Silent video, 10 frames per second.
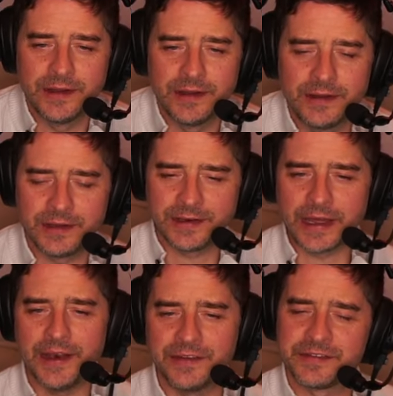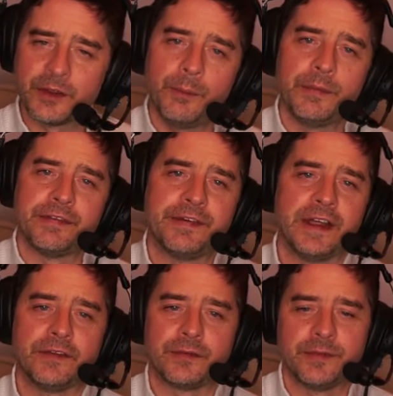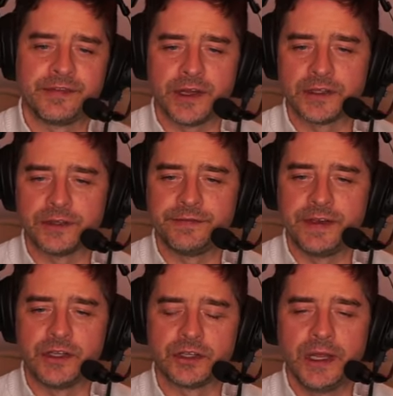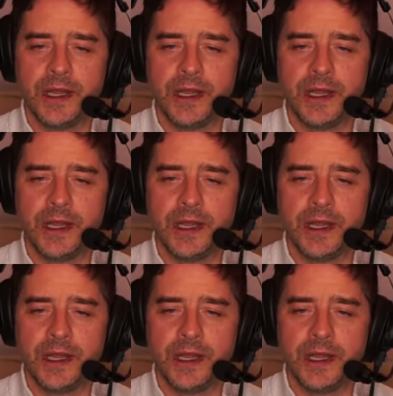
It had a somber feel from start to finish.